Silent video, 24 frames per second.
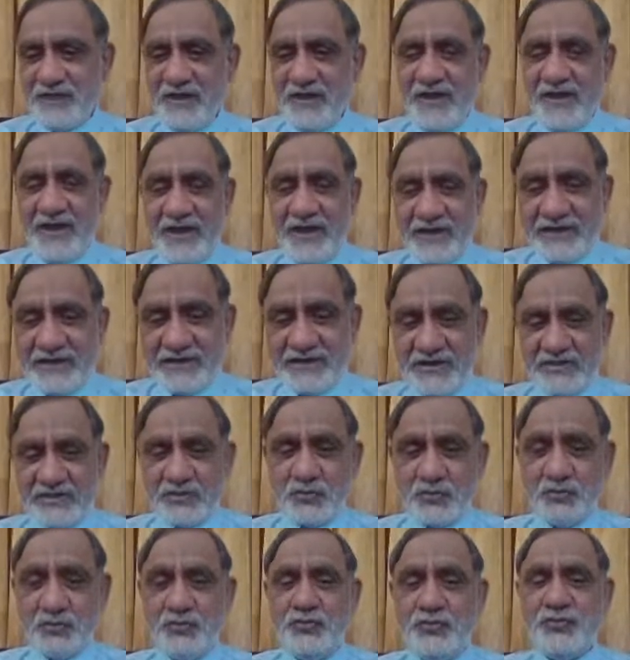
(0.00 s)
It
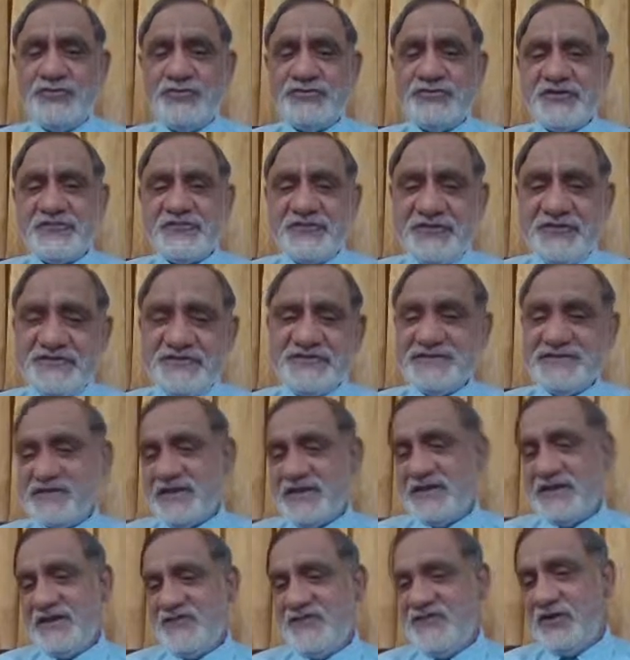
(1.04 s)
includes the
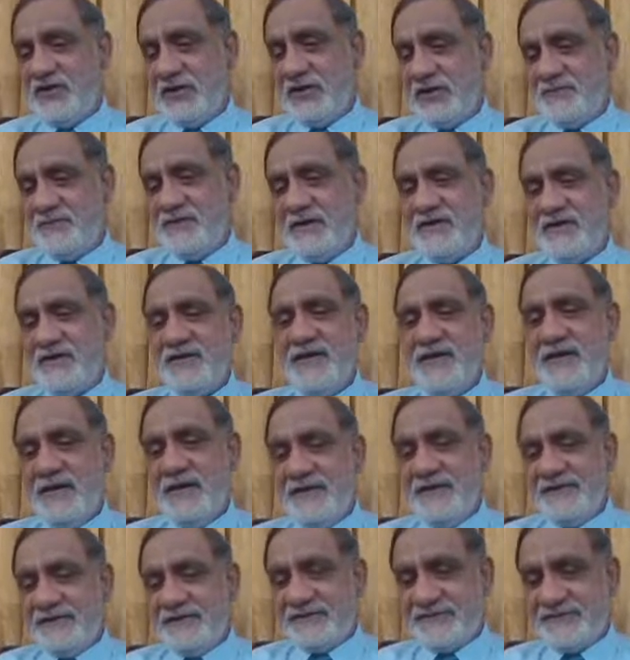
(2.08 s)
physical environment,
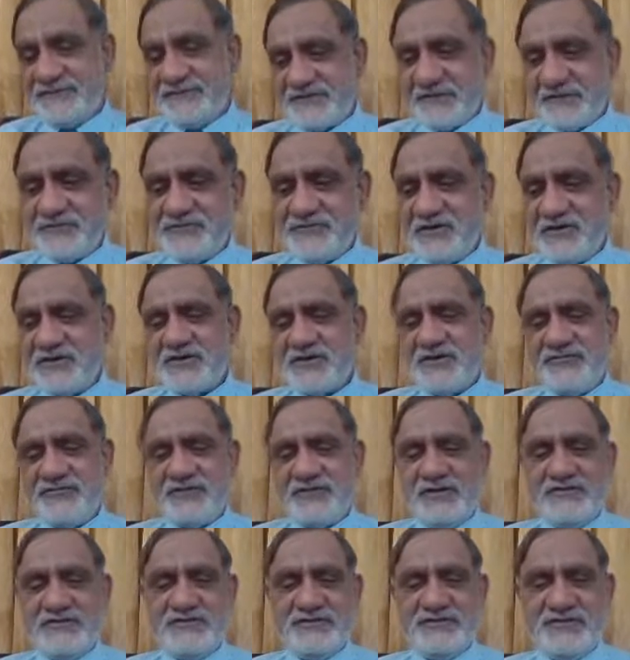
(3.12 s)
the subject of
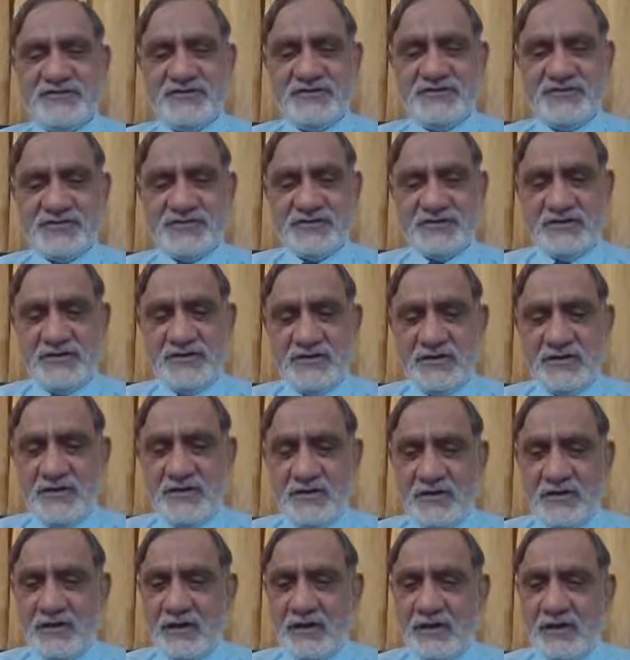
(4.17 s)
conversation
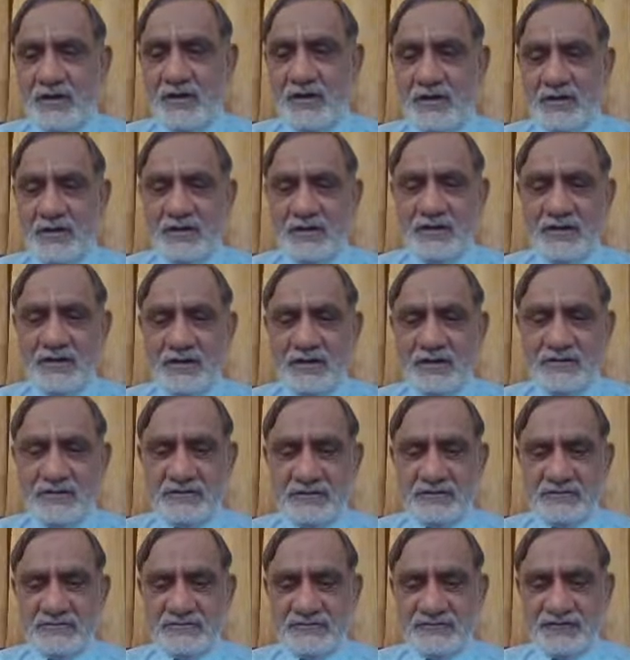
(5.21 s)

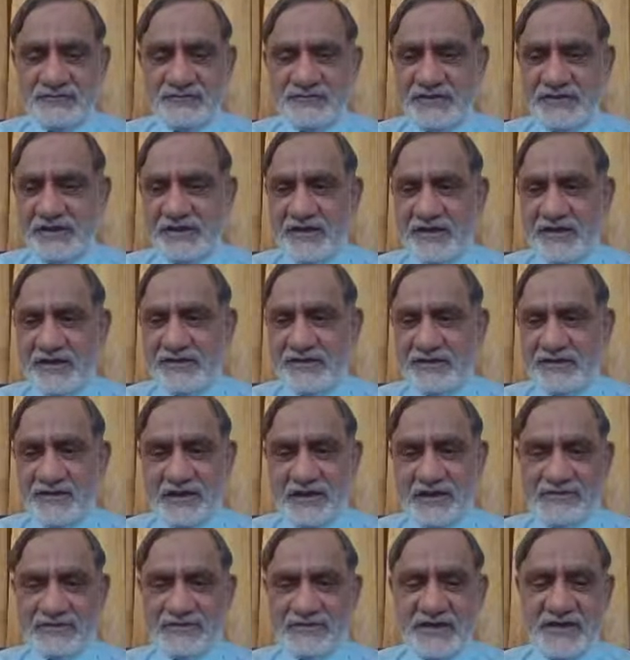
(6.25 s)
at
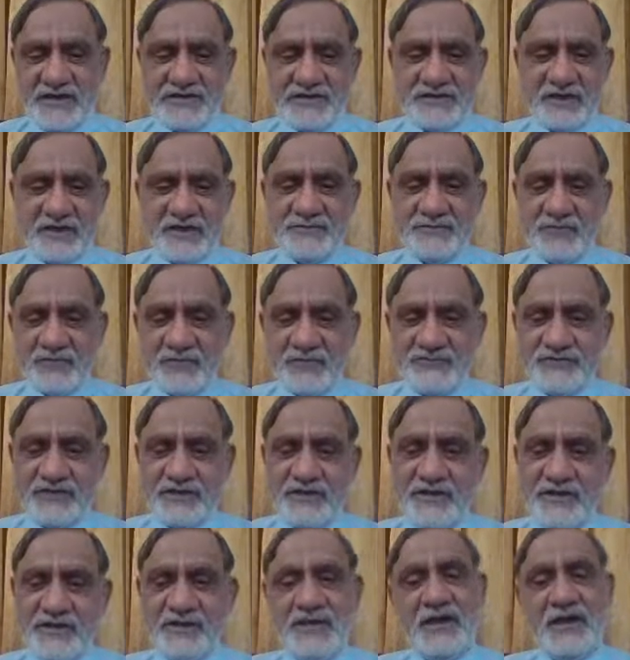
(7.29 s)
that time of the
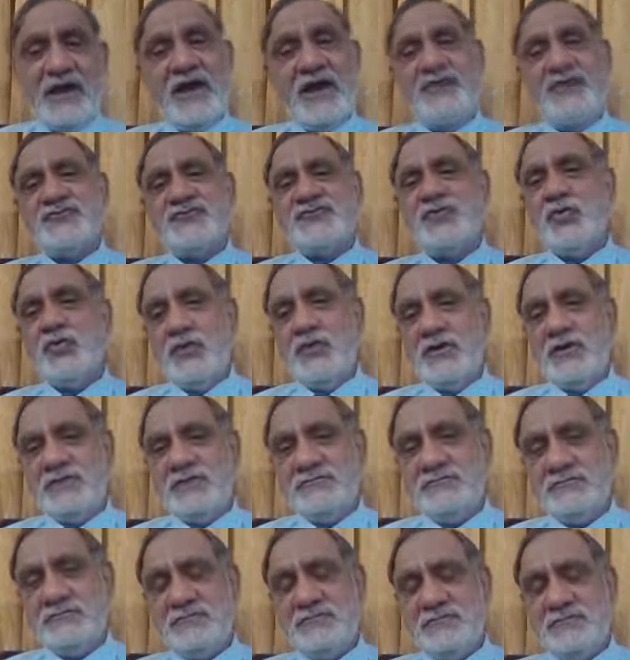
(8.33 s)
day, and so on.
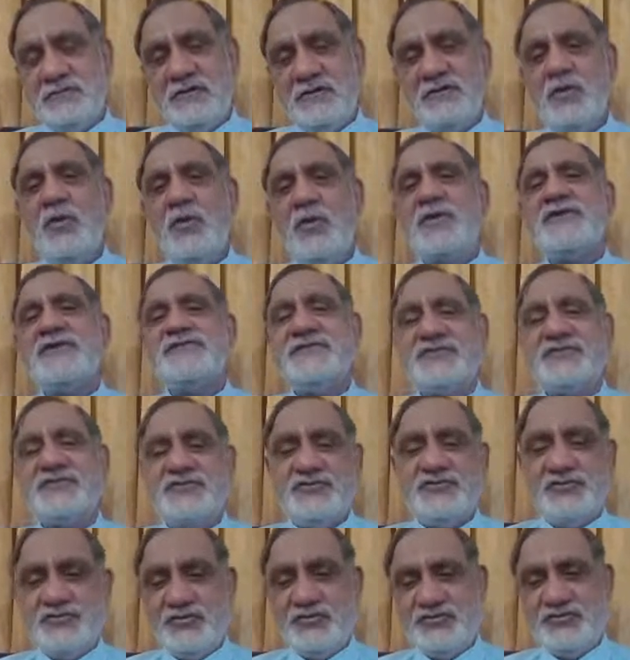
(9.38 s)
What is the
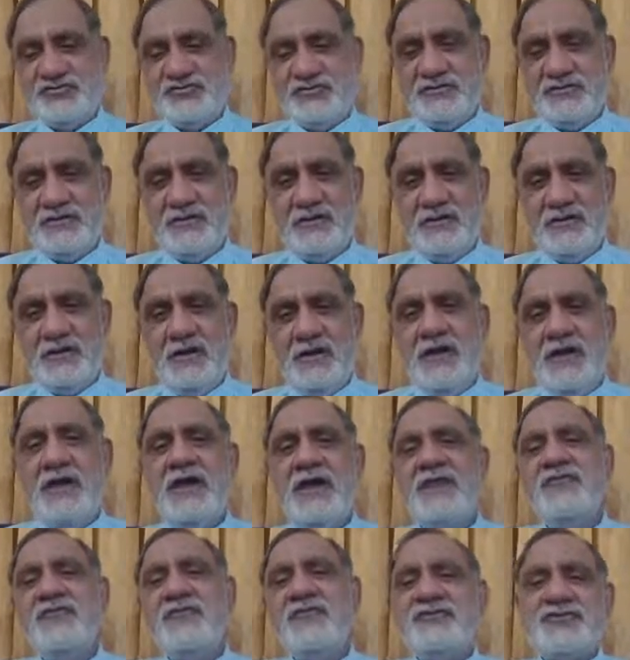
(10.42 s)
situation?
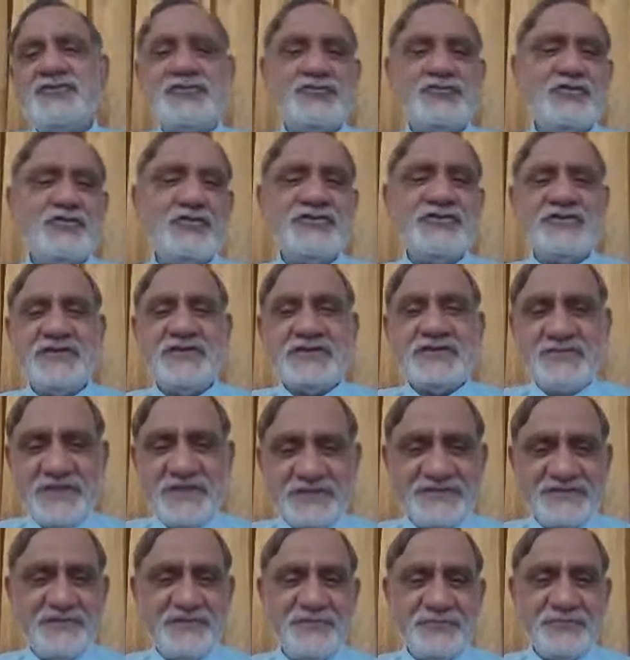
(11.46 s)
in which situation a
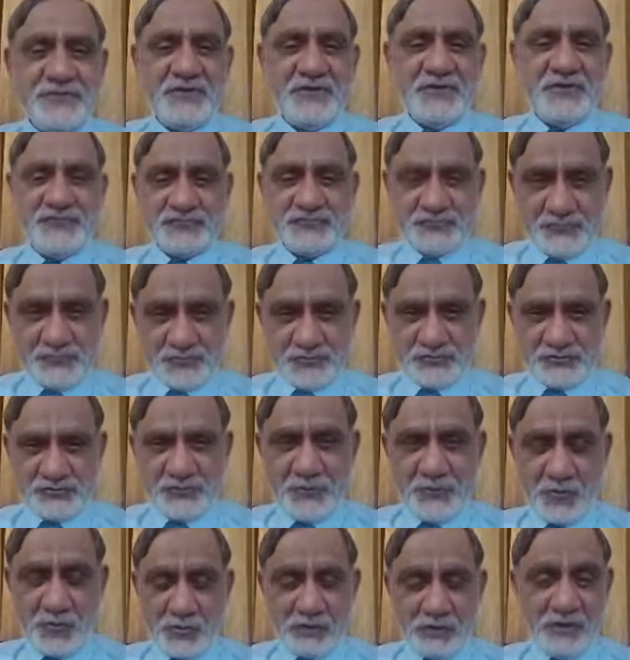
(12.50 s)
thing is being
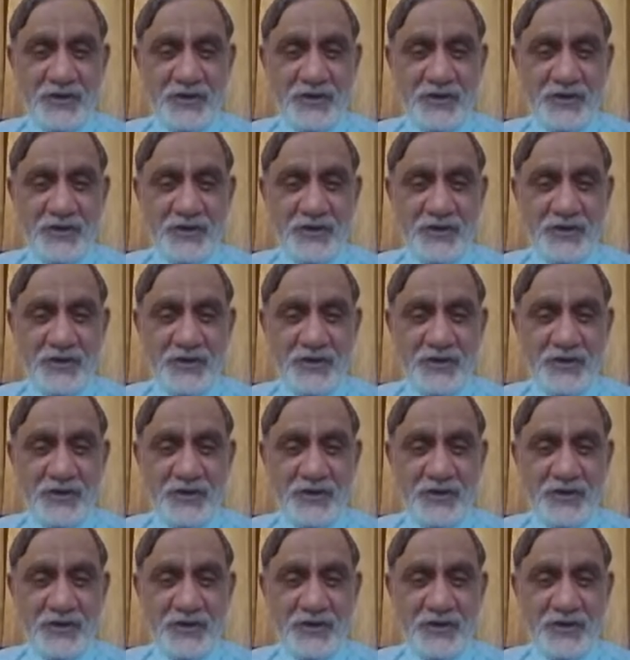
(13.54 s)
spoken.